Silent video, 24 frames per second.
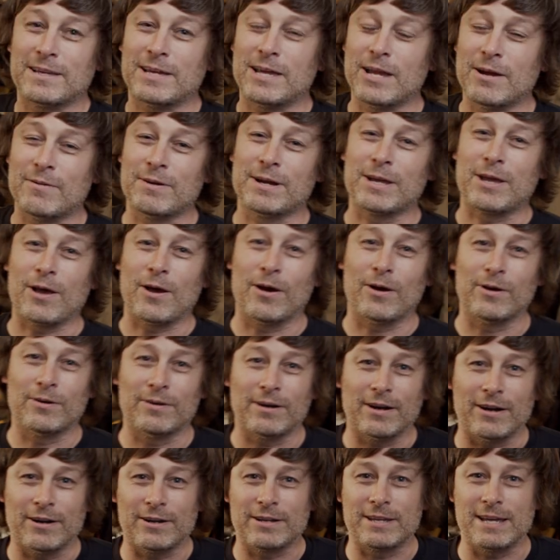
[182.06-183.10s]
Here we go.
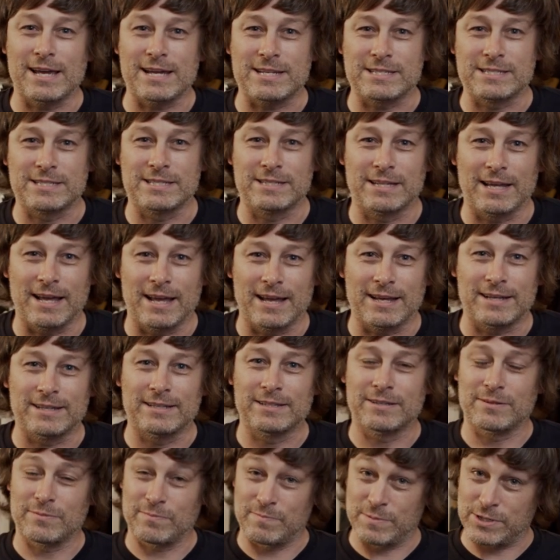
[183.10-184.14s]
Our guest today,
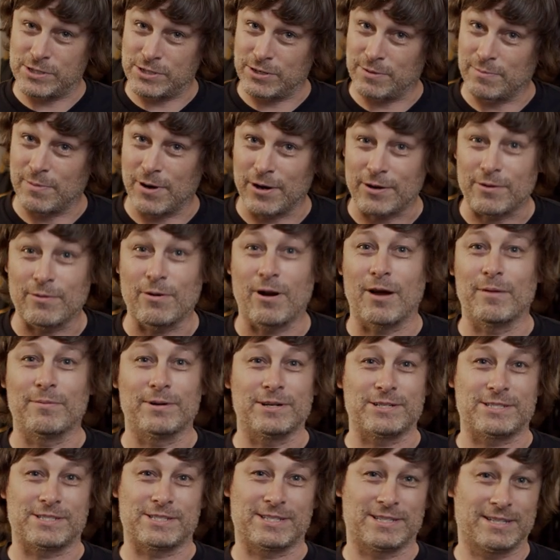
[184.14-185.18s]
Mr. Mark
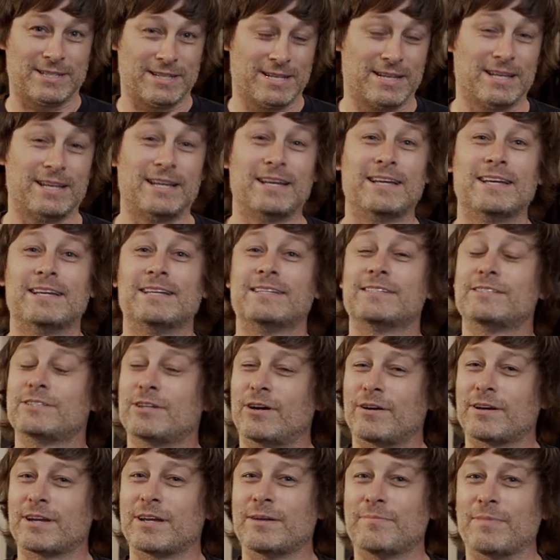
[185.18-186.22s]
Roberts,
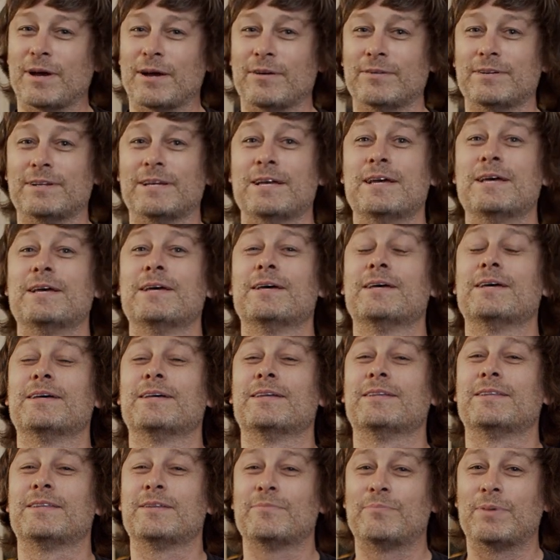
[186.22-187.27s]
talking about
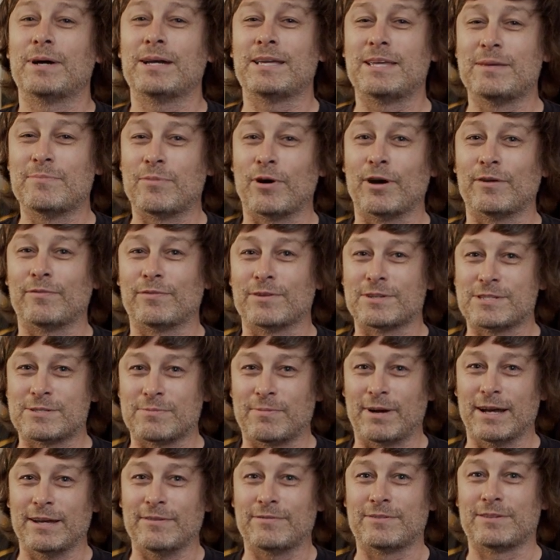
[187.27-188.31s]
the bike he bought for his
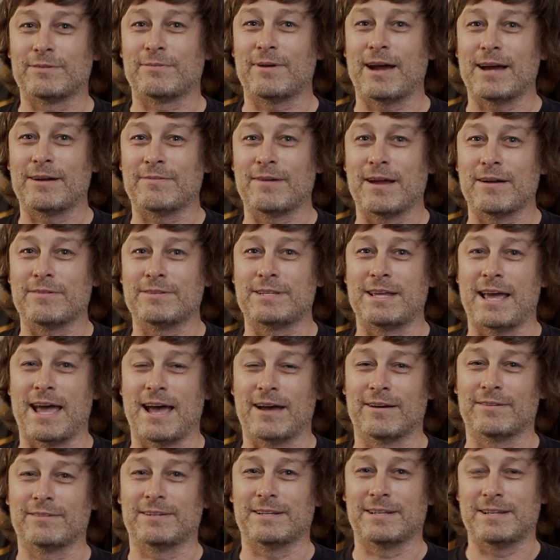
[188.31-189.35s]
wife to ride around
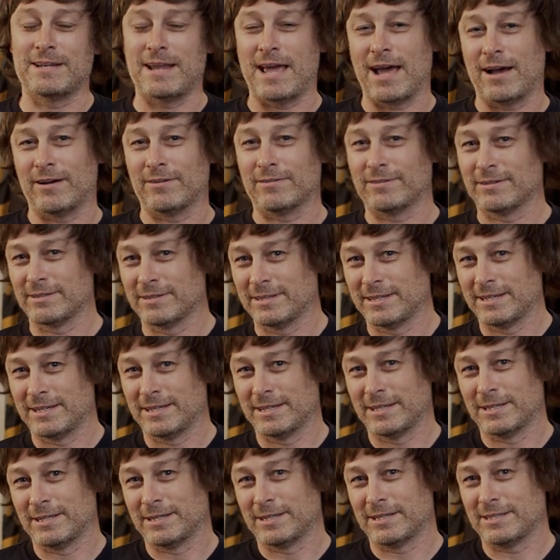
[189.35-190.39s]
town, and now
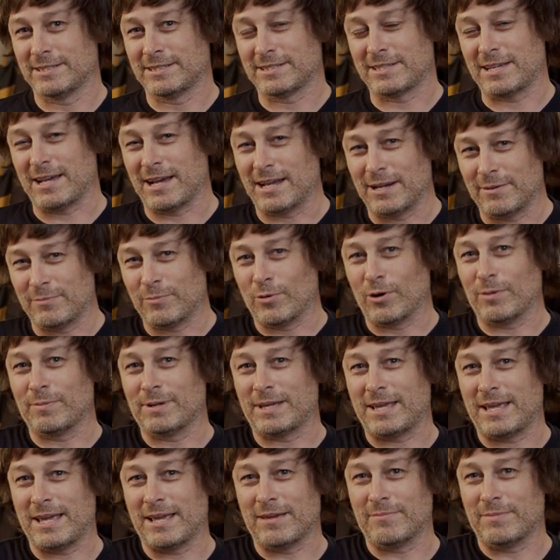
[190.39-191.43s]
it's kind of more
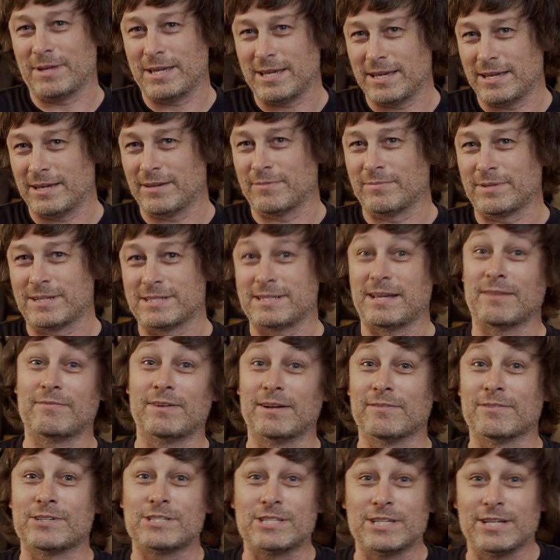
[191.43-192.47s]
became him because I've
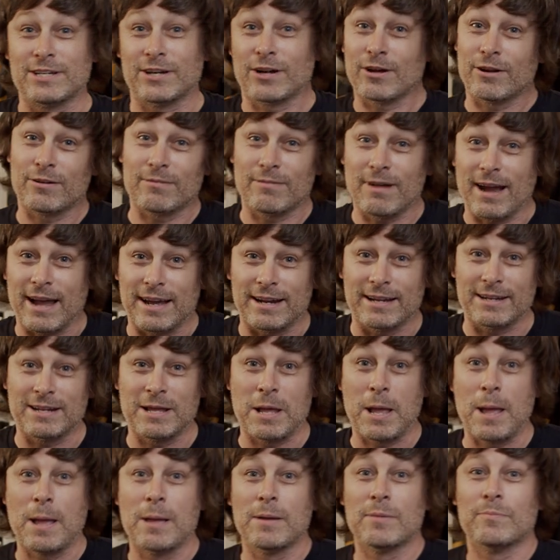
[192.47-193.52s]
never seen her ride it.
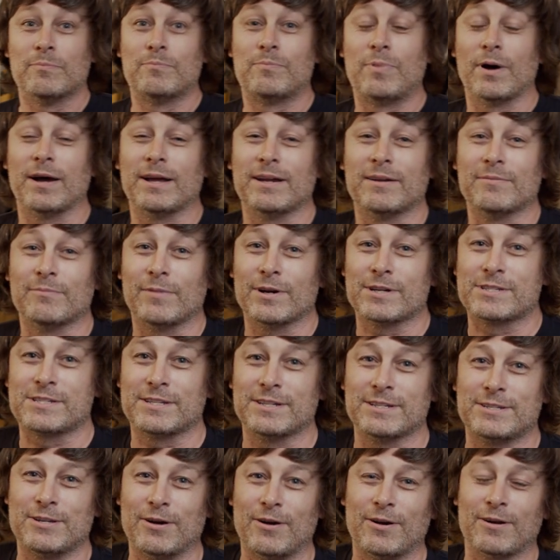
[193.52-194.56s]
But Mark's
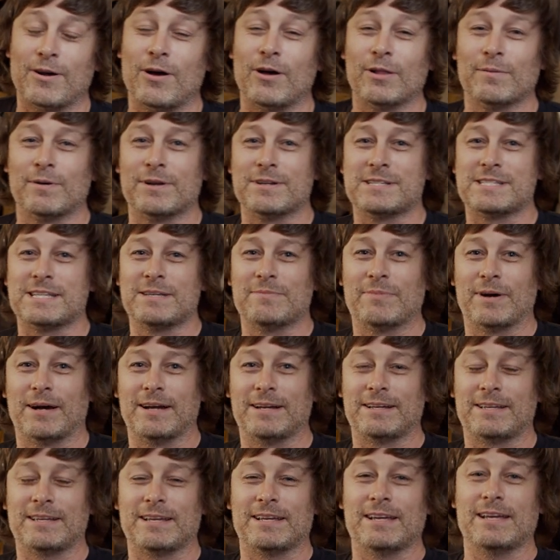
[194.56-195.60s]
going to talk all about his
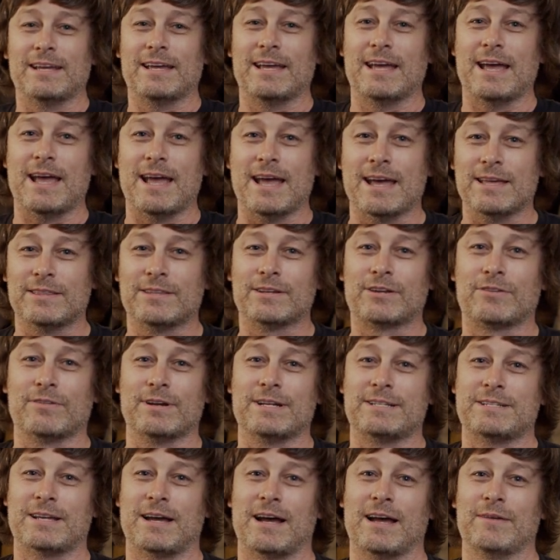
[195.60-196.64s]
e-bike and the
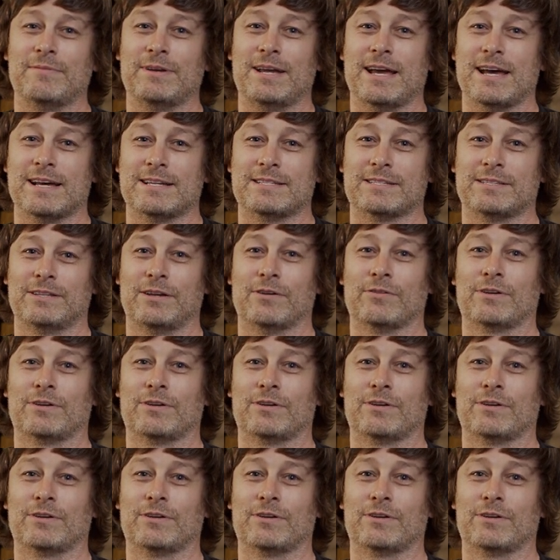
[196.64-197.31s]
great time he has in the